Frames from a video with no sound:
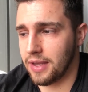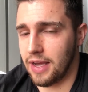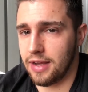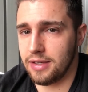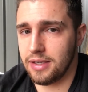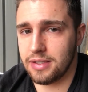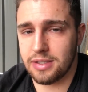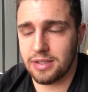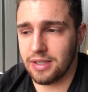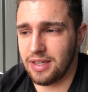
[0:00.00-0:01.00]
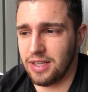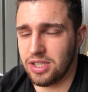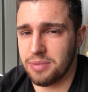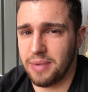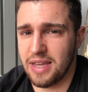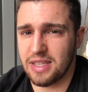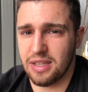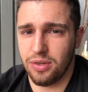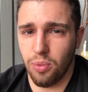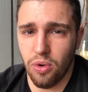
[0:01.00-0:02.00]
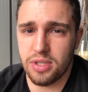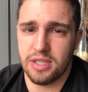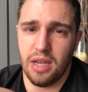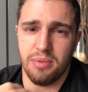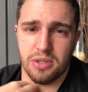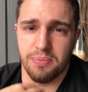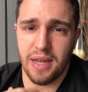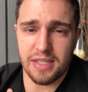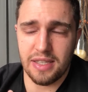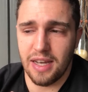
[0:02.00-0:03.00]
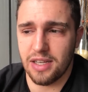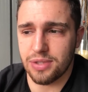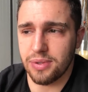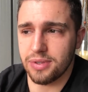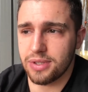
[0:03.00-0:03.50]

And it just makes your water tables messy as well.